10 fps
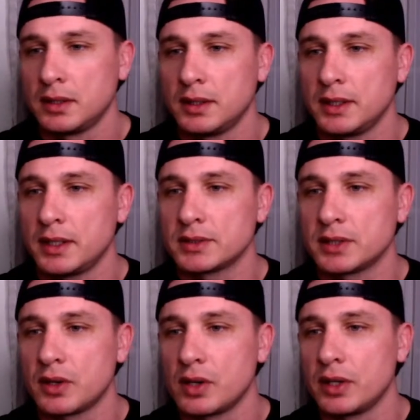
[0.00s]
It doesn't
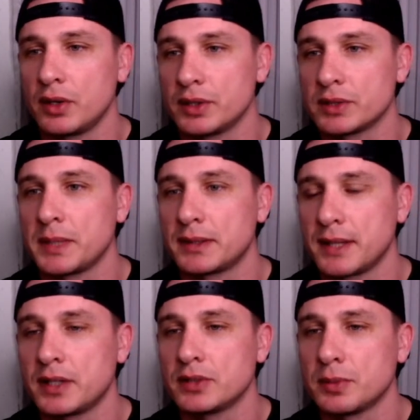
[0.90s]
go unnoticed, man.
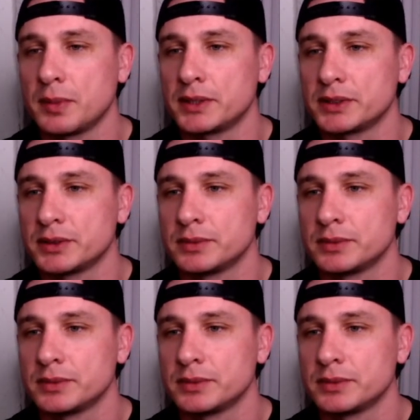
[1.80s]
Thank you so much.